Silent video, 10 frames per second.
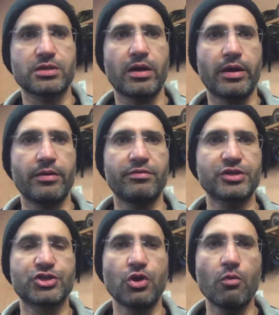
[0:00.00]

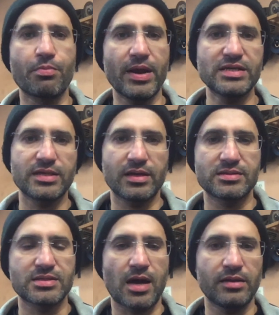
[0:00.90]
there's no bracing
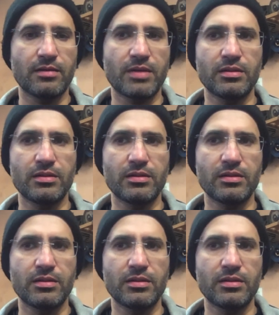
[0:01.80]
inside them,